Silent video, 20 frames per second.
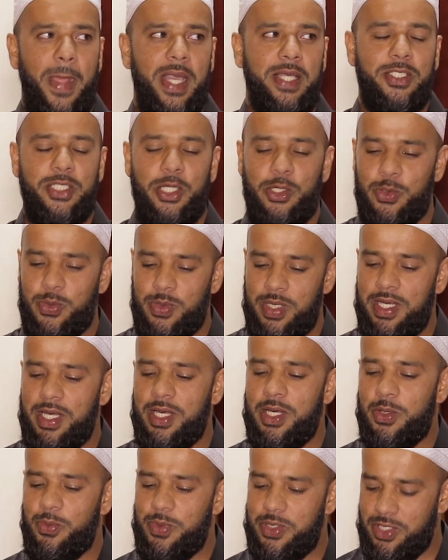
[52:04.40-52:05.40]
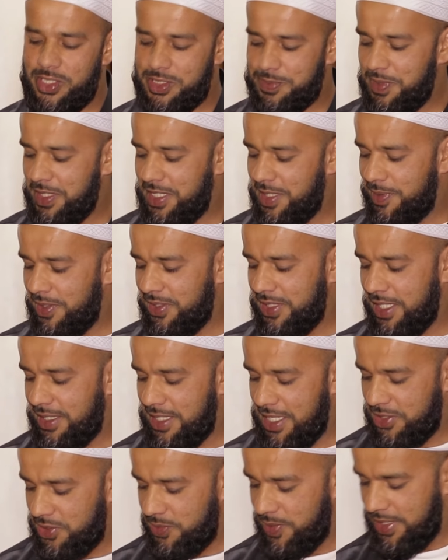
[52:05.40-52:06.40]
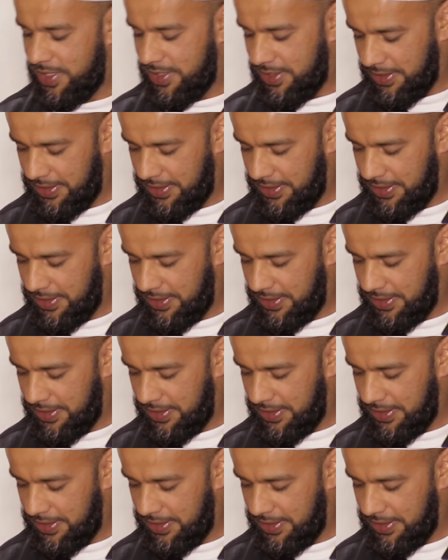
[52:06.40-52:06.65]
So we're going to speak about that next week.